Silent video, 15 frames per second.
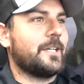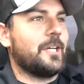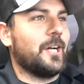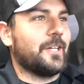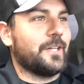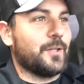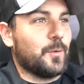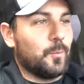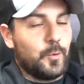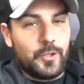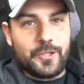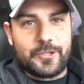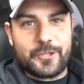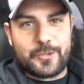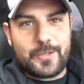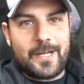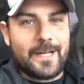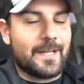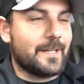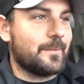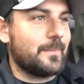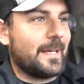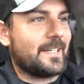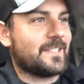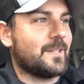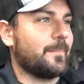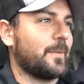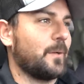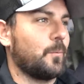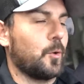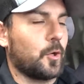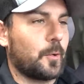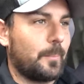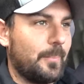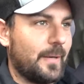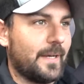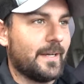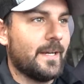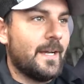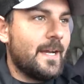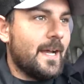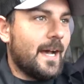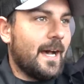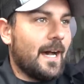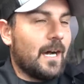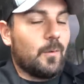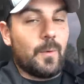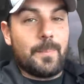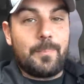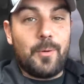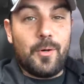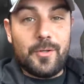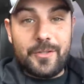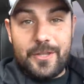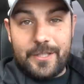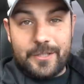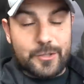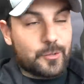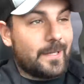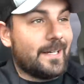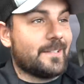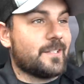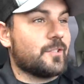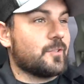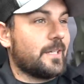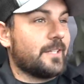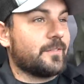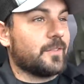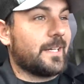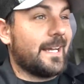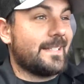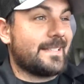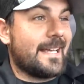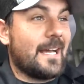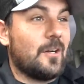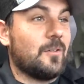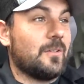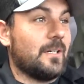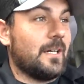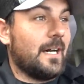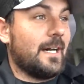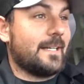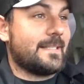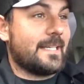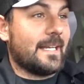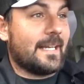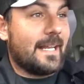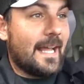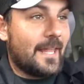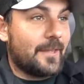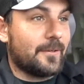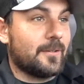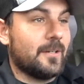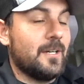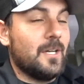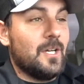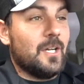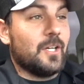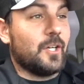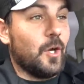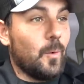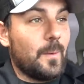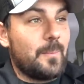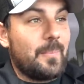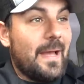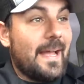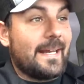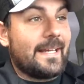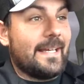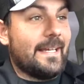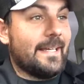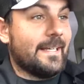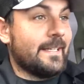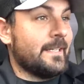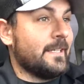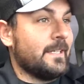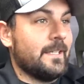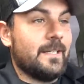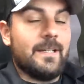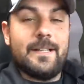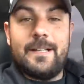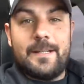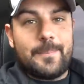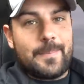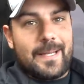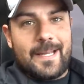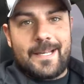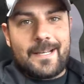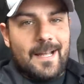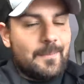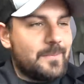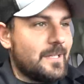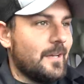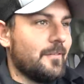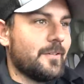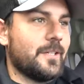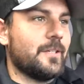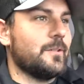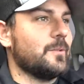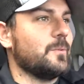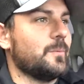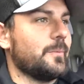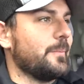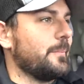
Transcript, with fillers: cutting the wood to try and make something work. But uh, we pulled the trans and transfer case out uh, together. Going back in, man, I'm telling you,